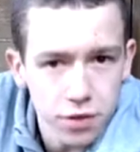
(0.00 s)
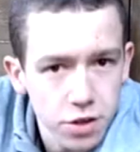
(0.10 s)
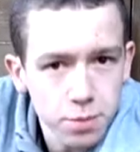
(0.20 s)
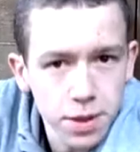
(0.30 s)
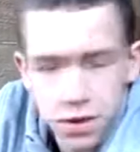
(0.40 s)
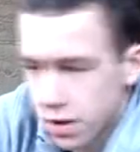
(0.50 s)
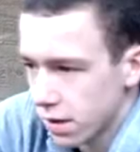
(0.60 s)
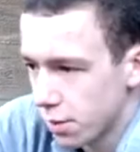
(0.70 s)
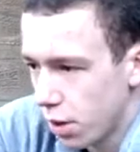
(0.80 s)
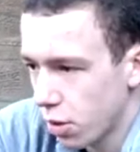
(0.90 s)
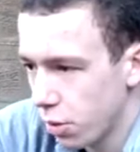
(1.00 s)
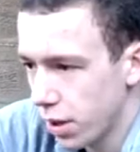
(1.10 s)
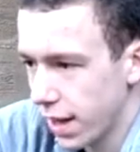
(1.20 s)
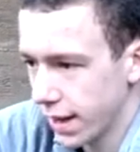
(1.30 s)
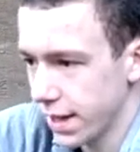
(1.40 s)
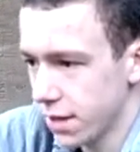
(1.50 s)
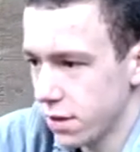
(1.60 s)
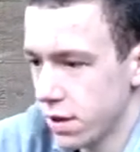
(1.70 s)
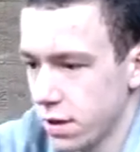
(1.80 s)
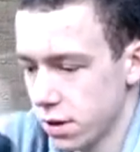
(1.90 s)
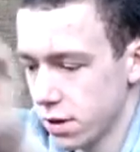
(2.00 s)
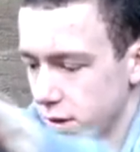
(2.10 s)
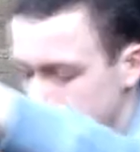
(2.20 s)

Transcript: this piece and the bar will be like this. So